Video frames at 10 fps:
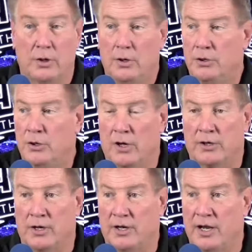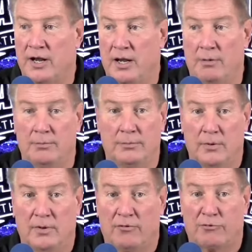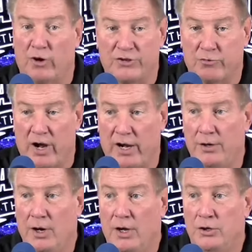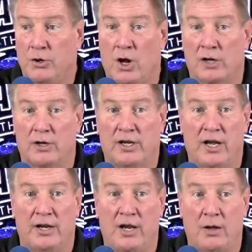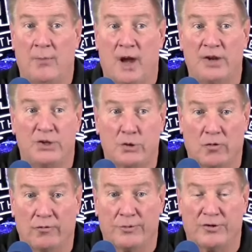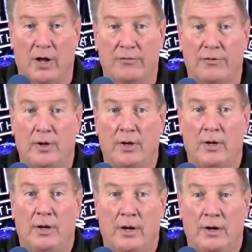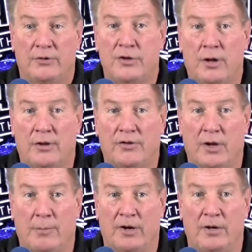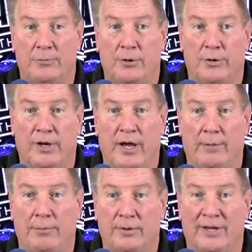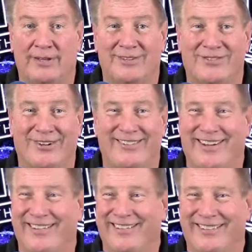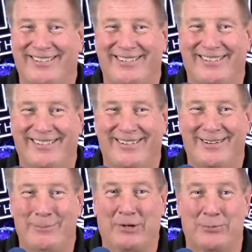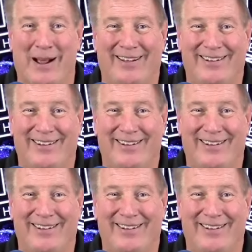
You're not going to get him frustrated. You're not going to get him unsure of himself. Here's the other thing about him during the game, like this all the time. Big smile.